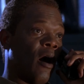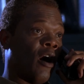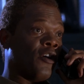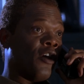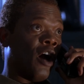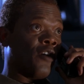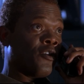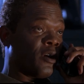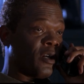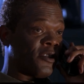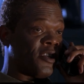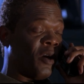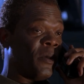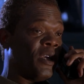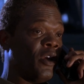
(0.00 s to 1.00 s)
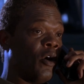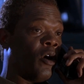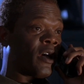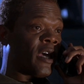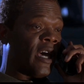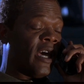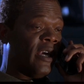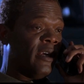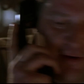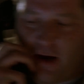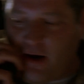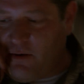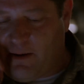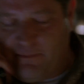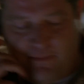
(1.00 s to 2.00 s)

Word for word: are, are you going to tell me no again? No, I'm